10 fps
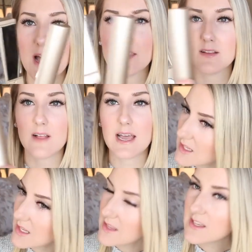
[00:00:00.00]
behind the
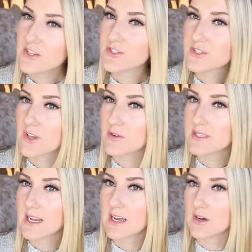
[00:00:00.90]
light and then you just go to
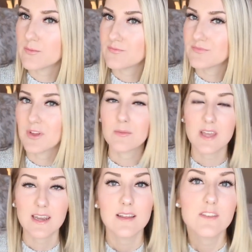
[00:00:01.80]
town. No, I'm
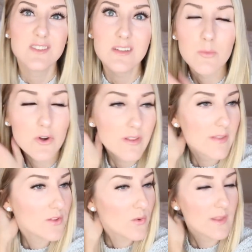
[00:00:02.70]
kidding. There's a little more
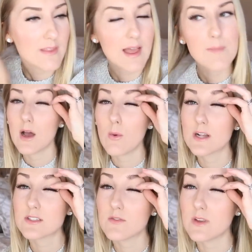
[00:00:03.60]
to it than that. I
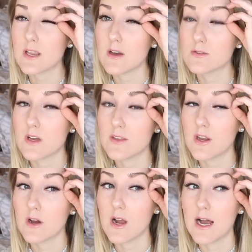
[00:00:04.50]
watched the videos on
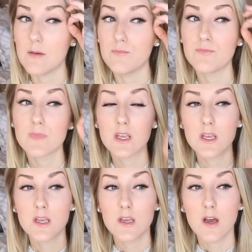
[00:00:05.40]

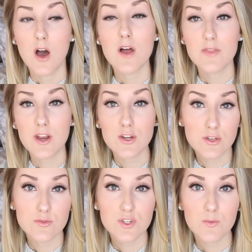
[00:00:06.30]
their
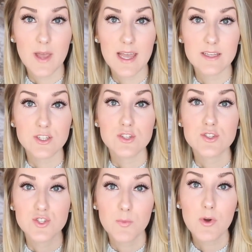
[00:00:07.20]
YouTube page.
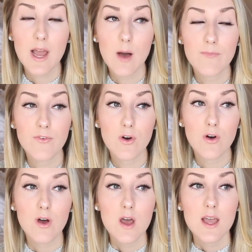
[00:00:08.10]
Super
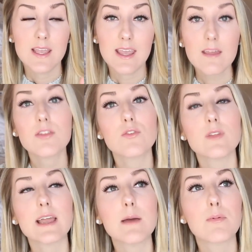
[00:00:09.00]
helpful. Get through,
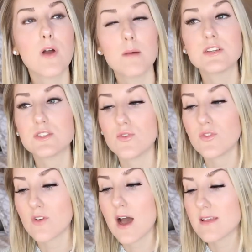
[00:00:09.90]
I promise you, if
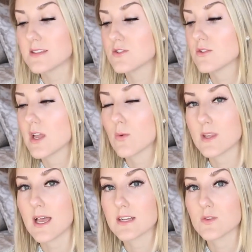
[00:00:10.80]
you got this and you're like,
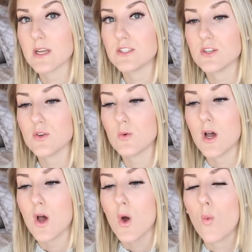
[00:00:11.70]
what the heck do I do?
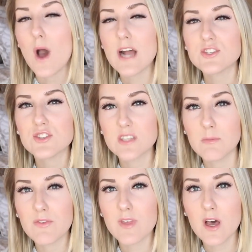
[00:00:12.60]
Watch
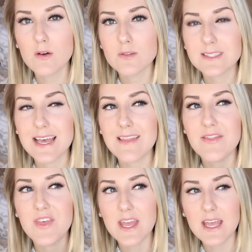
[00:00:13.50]
some of those,
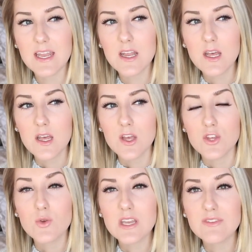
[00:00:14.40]
and then
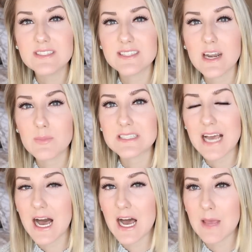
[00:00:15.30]
you can even set up a
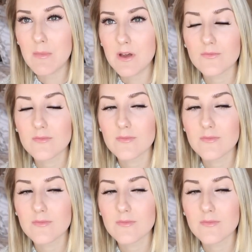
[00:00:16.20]
time